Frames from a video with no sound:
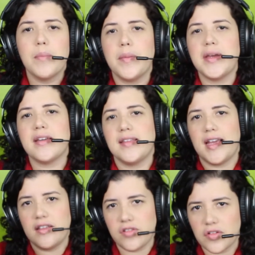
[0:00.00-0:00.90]
but because
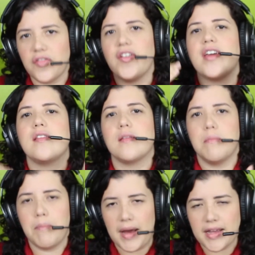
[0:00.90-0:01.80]
the
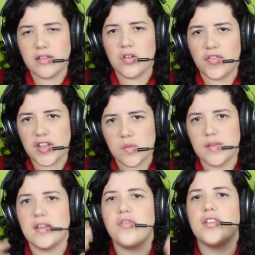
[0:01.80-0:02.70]
interface, my interface
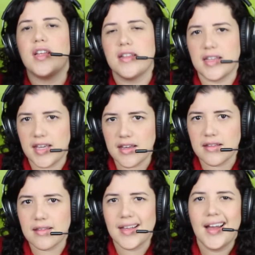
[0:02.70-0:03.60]
was different than the
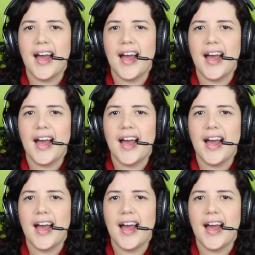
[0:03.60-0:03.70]
kids,